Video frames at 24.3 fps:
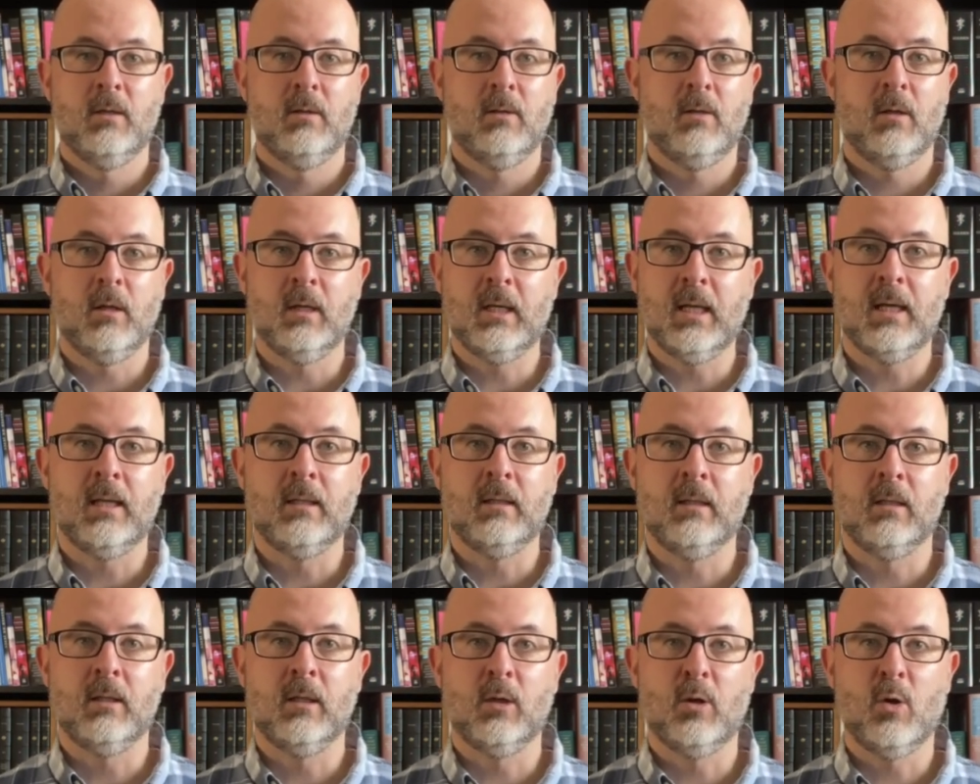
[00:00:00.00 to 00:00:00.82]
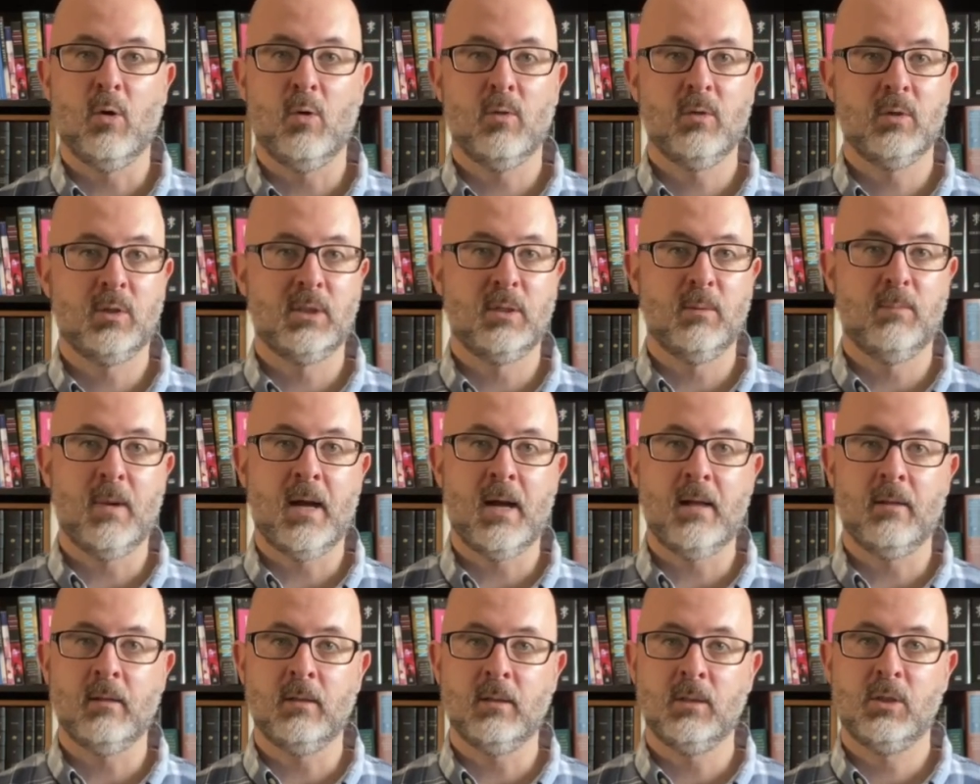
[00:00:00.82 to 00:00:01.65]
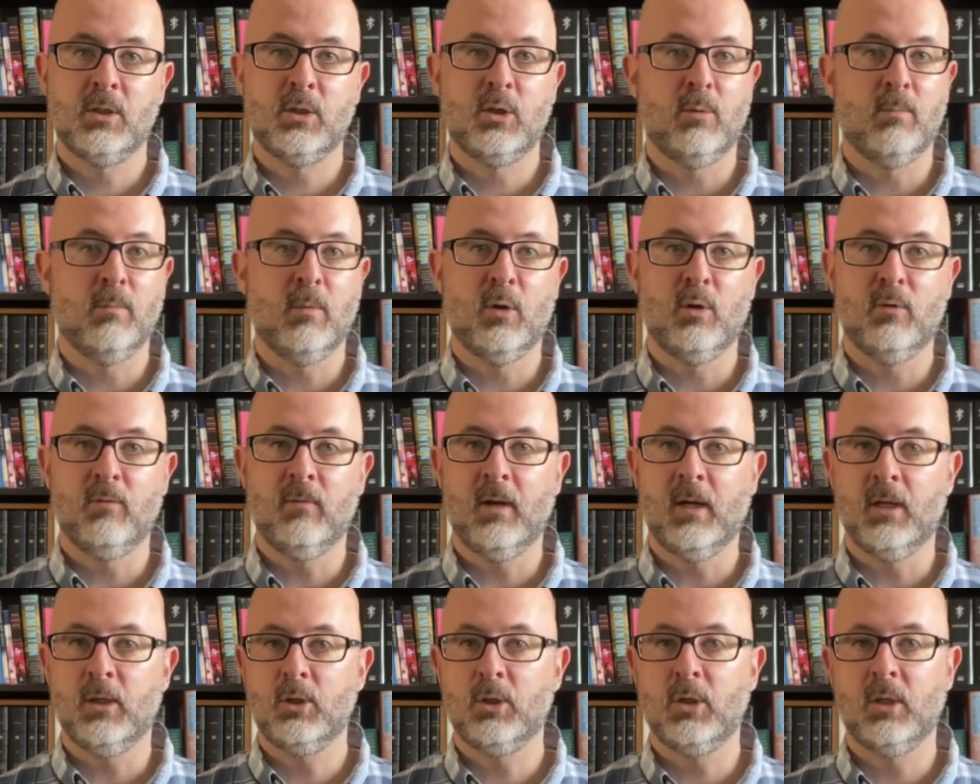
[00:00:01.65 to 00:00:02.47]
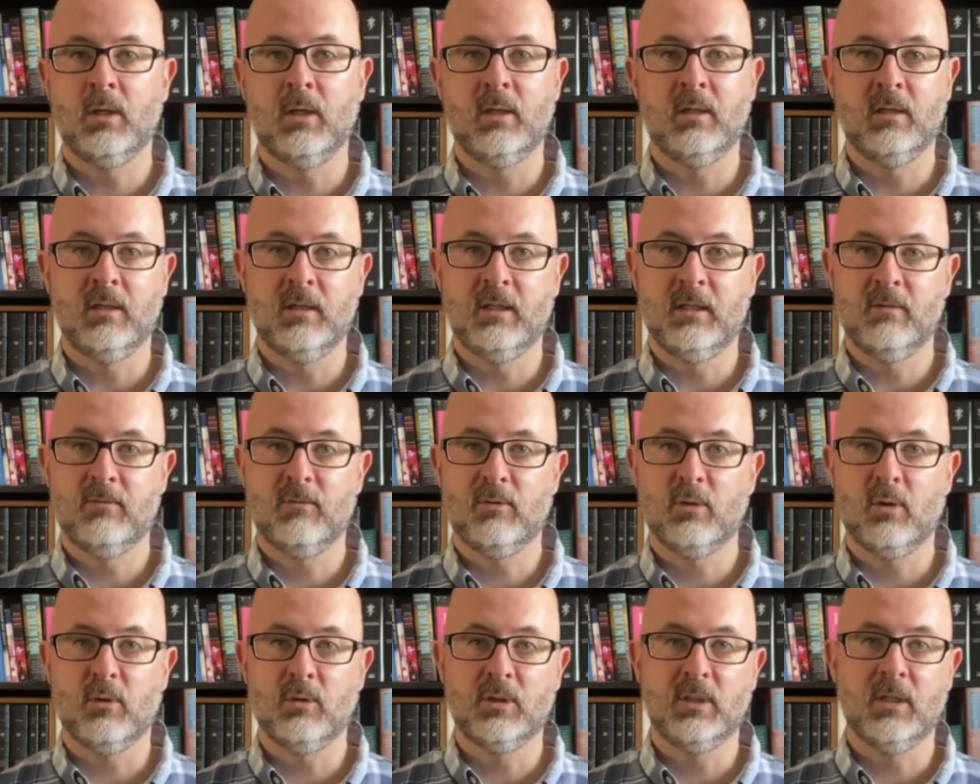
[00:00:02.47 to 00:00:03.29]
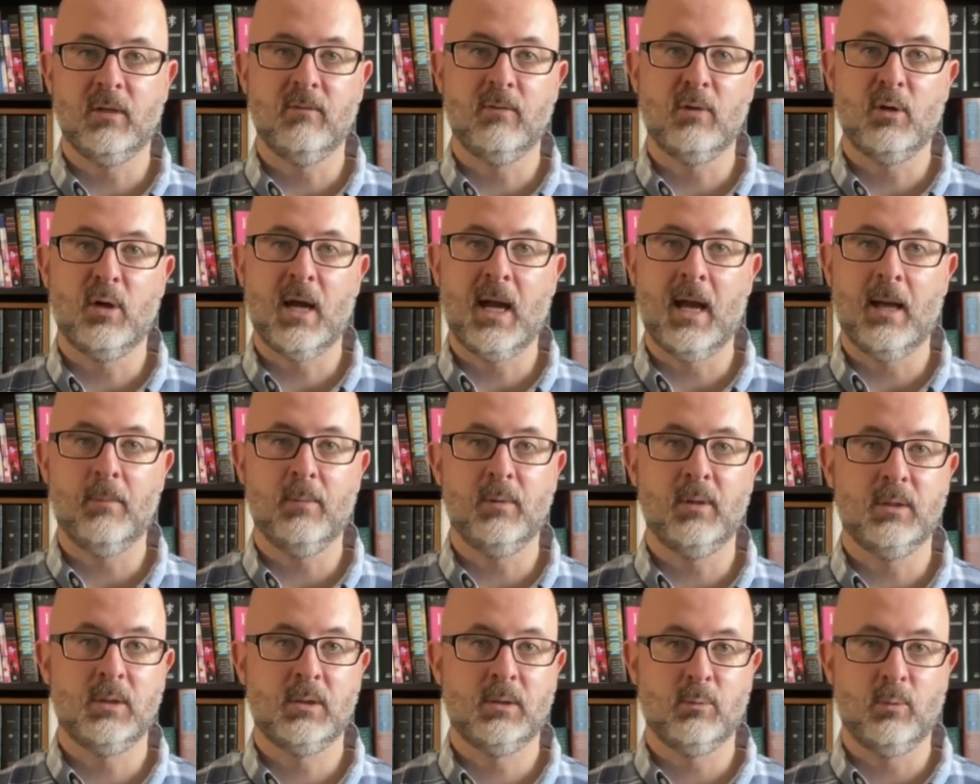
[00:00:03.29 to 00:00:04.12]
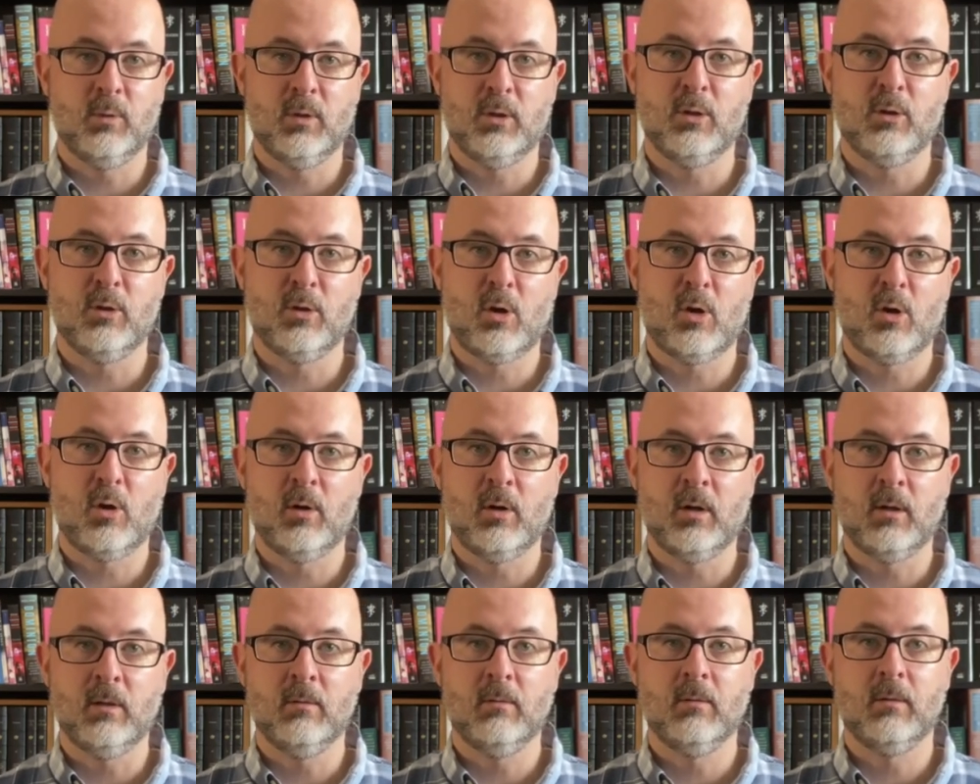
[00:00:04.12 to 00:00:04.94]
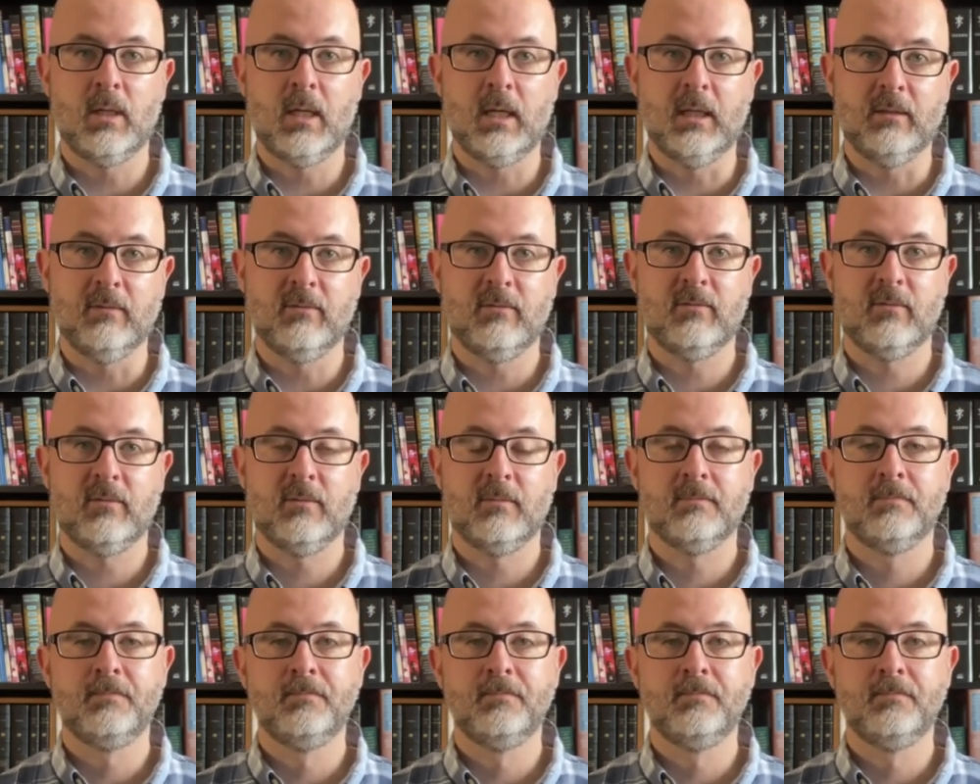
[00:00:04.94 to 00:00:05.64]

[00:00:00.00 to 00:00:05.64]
Again, the goal is to balance your motivation and the difficulty of your habits with your current life.